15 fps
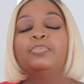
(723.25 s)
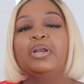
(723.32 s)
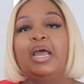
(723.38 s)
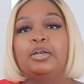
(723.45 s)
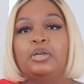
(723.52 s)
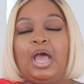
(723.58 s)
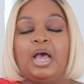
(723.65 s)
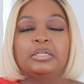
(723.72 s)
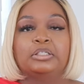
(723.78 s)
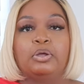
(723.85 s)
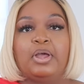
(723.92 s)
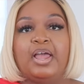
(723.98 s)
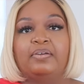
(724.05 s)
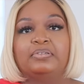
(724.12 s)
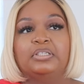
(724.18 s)
but I
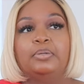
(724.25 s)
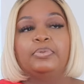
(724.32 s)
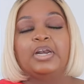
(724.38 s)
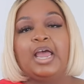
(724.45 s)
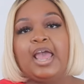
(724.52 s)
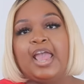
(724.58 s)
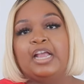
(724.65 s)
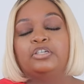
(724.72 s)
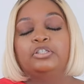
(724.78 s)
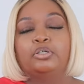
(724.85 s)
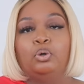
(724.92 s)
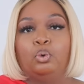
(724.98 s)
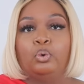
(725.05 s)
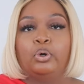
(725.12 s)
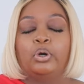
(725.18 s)
also have some that I
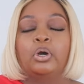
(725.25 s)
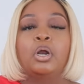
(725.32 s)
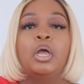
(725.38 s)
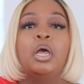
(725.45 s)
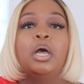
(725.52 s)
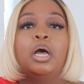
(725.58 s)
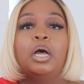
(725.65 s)
actually order